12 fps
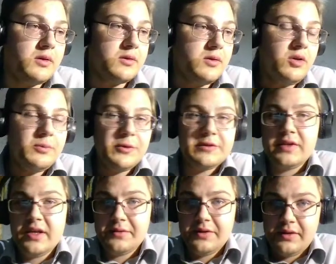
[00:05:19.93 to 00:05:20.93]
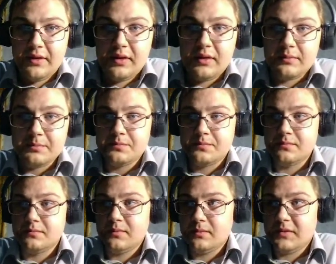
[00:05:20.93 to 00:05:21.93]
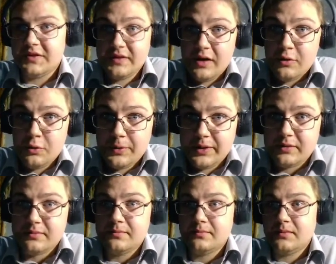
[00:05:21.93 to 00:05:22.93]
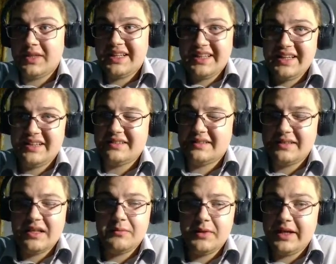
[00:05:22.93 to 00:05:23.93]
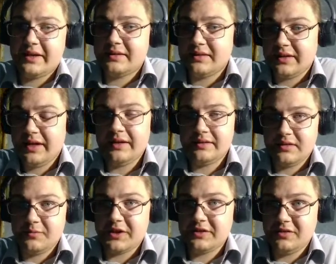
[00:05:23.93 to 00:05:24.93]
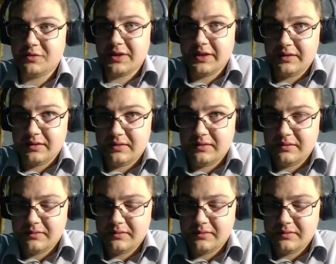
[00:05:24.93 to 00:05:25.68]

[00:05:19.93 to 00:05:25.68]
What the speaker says: Almost everything sour has some lactic acid bacteria in it.